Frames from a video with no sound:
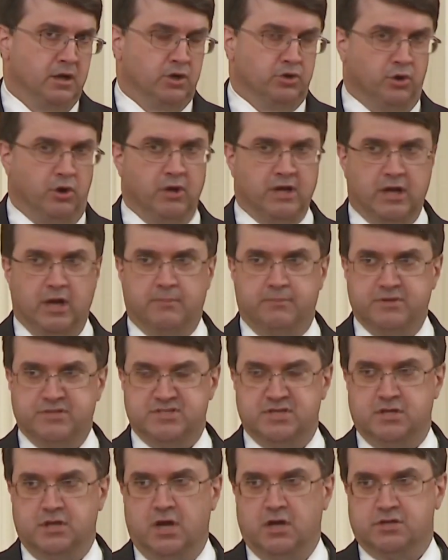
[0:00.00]
Growing up
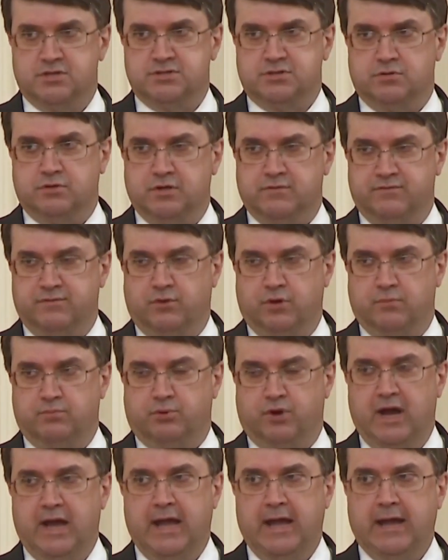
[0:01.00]
as a youngster at Fort
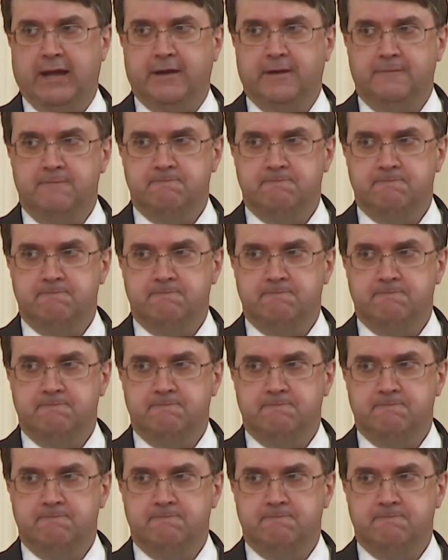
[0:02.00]
Bragg,